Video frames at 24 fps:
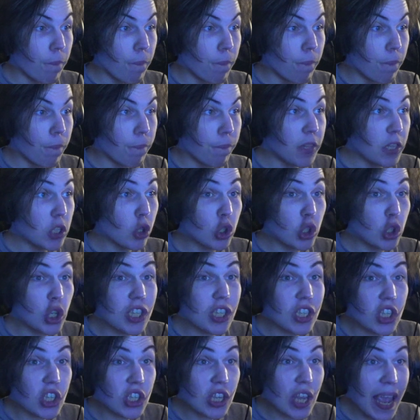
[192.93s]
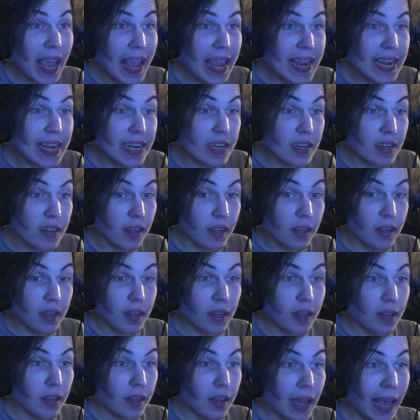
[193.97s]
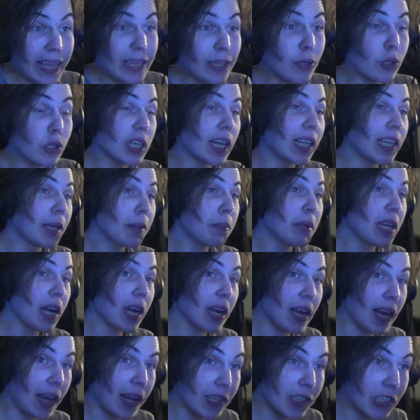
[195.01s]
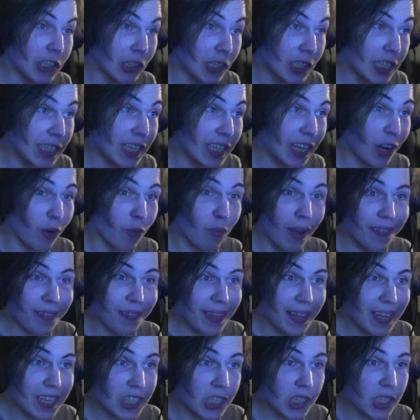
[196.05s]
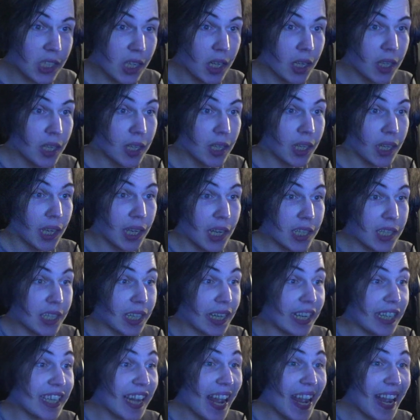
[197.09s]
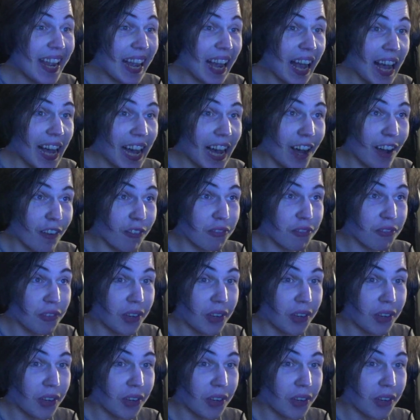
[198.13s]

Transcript: This looks insane! And you're telling me a console is gonna run this? It's gonna take off!